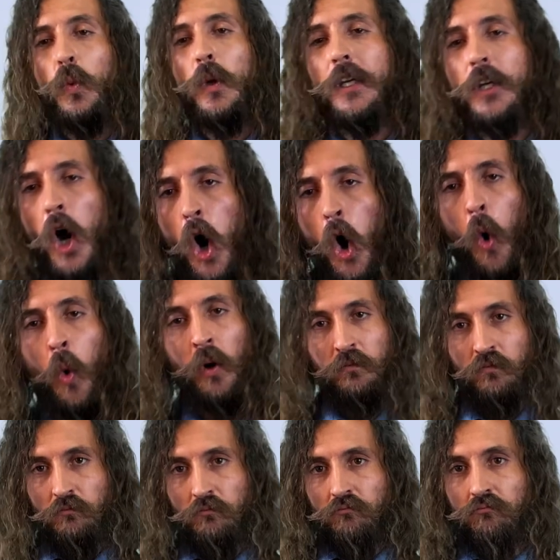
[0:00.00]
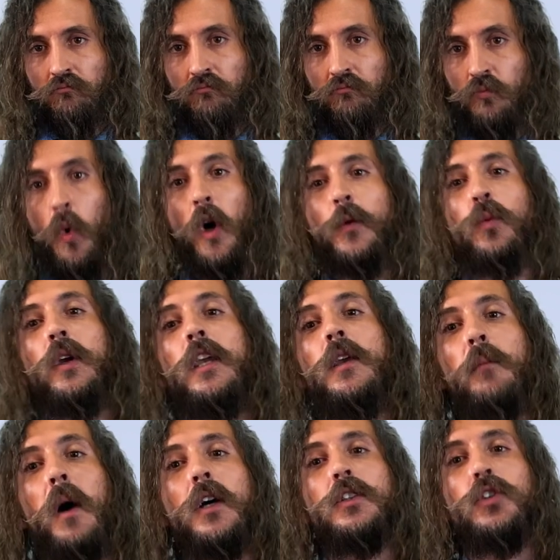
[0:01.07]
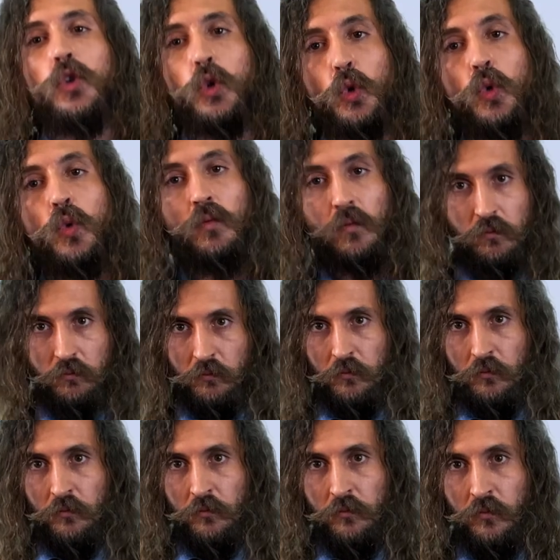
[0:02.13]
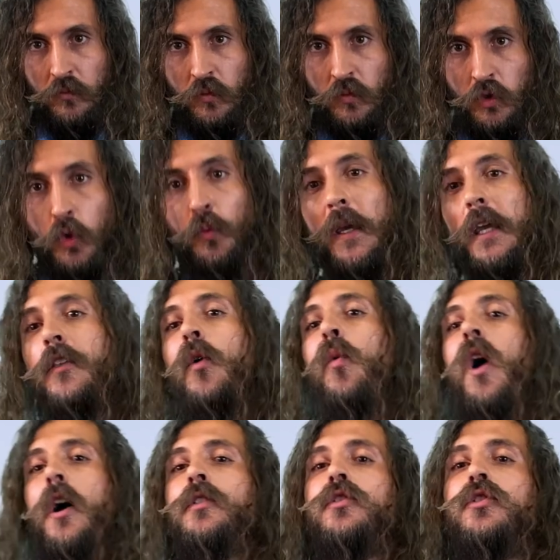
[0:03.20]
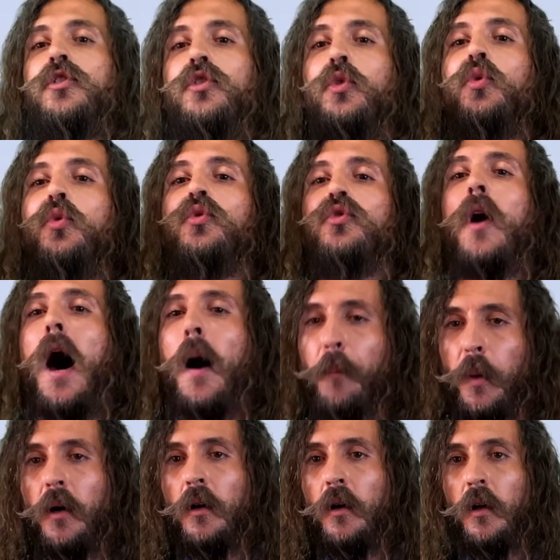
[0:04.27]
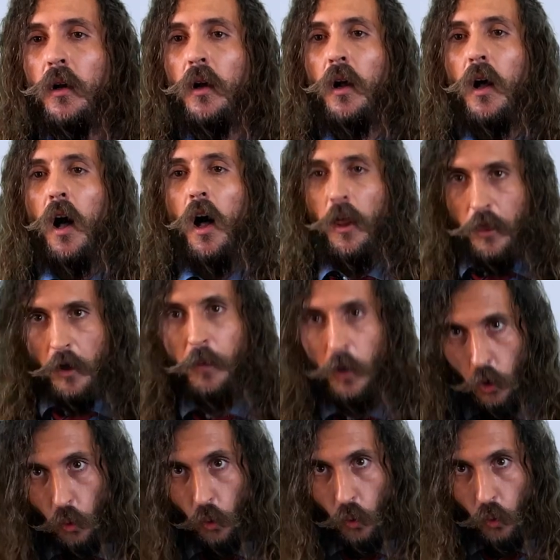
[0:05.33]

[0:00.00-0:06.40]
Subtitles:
we know what we must do to be the ones to drop the poo.